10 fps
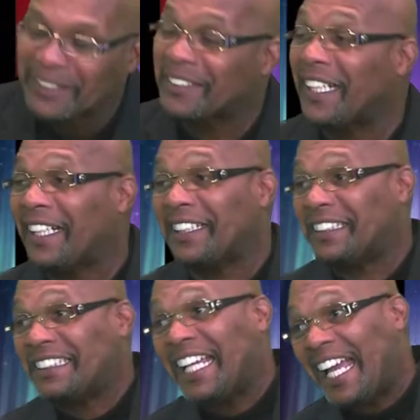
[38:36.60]
estate has
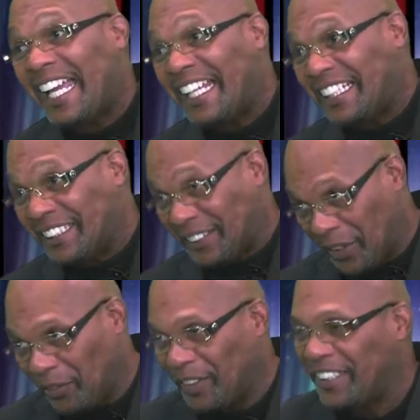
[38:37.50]
changed
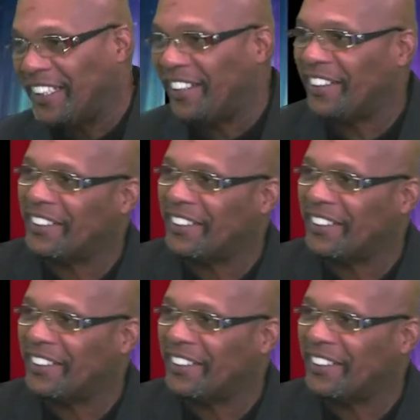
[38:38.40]
over the years.